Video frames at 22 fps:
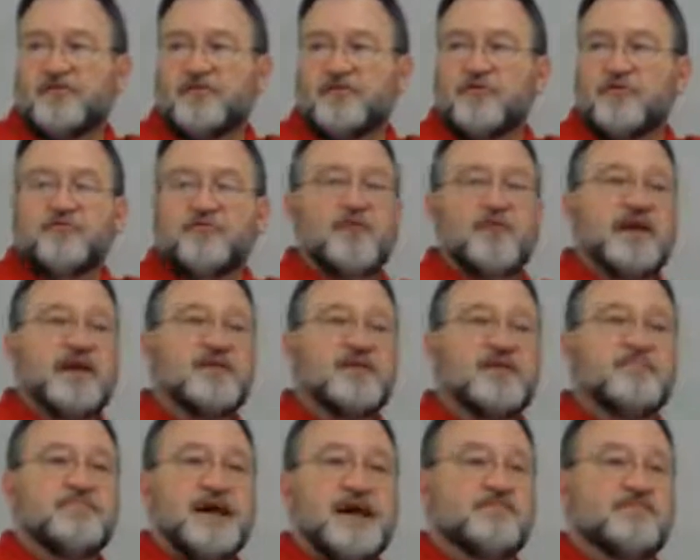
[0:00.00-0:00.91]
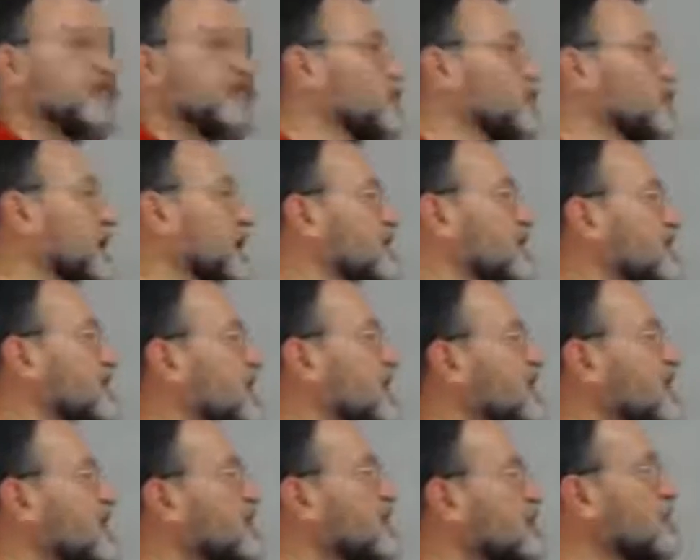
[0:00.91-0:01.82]
So you're tracking back to where
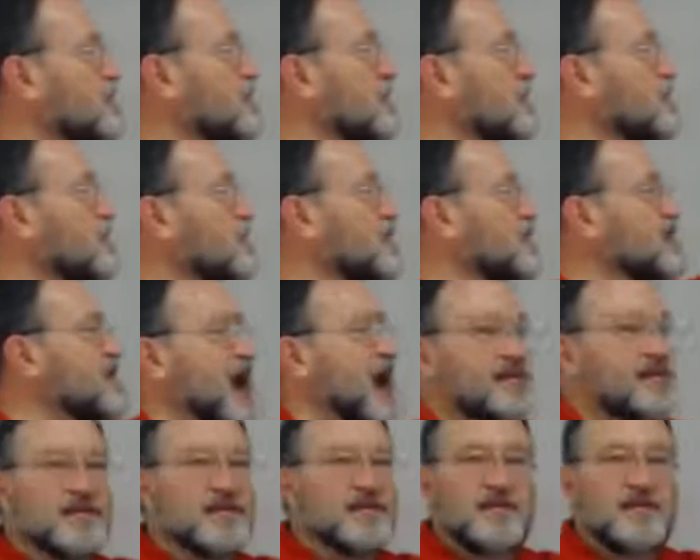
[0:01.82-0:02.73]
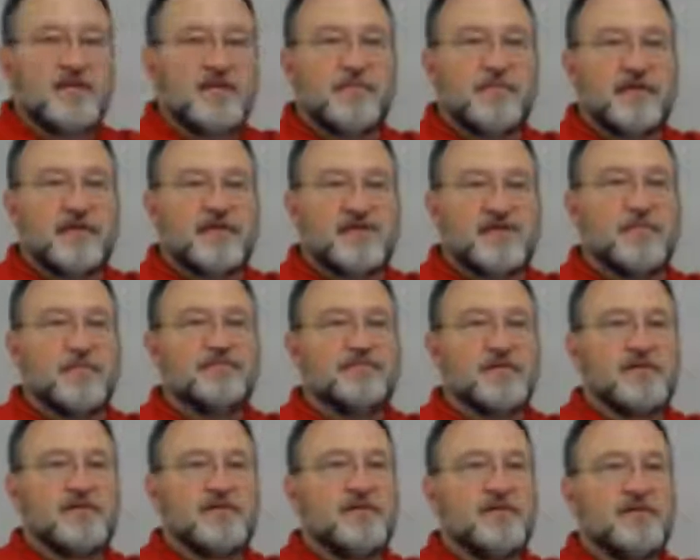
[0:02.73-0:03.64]
did that part that's acting like the base
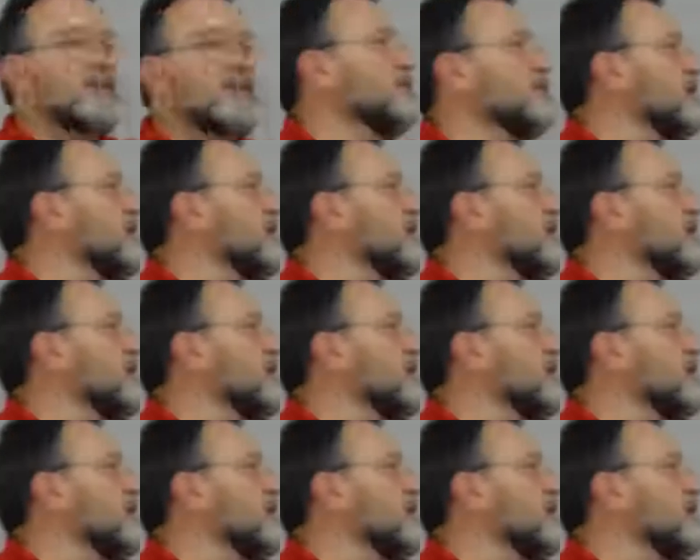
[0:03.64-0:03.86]
come from?